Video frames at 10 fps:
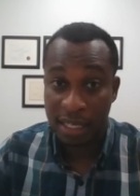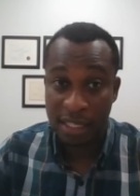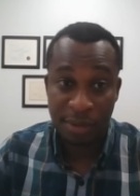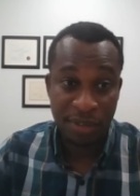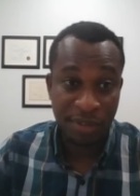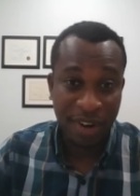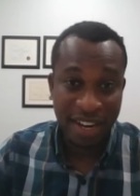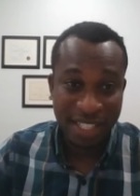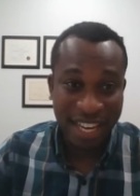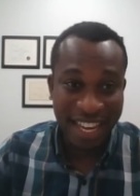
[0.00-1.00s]
It's been
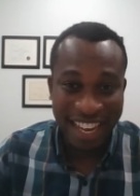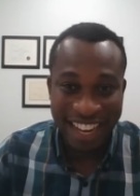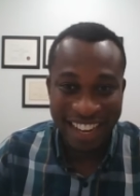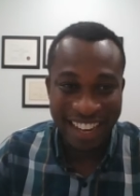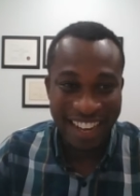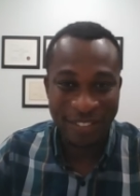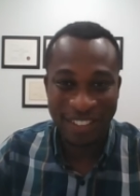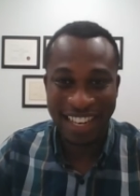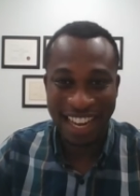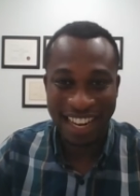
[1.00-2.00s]
great
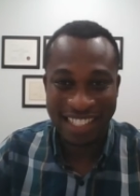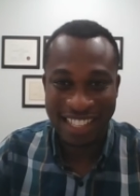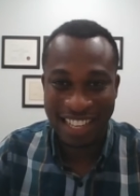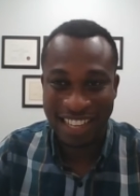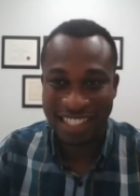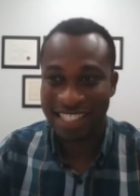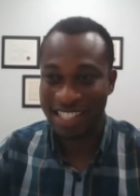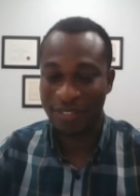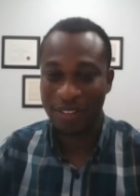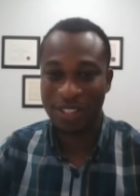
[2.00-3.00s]
having that as a, as a
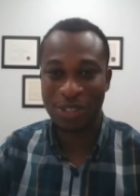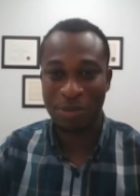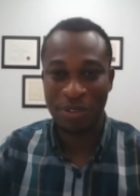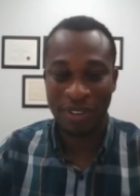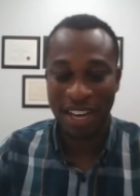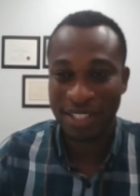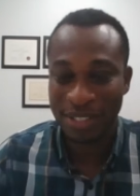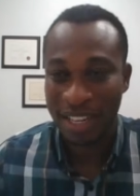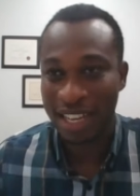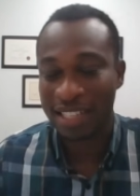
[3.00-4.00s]
service to provide
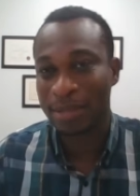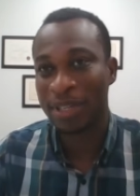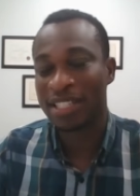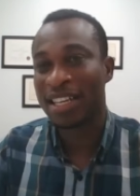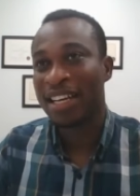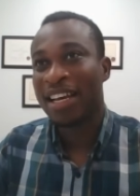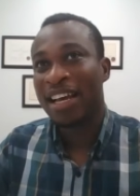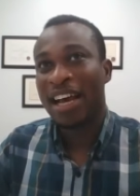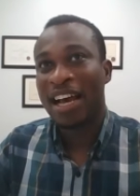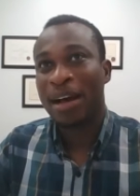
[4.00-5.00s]
to our customers.
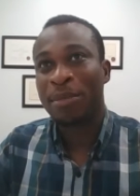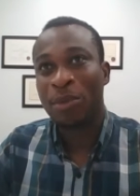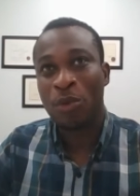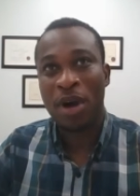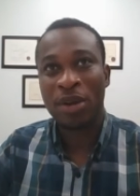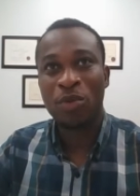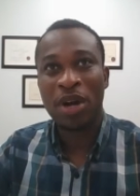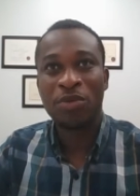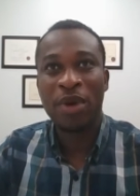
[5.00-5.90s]
Um, one, one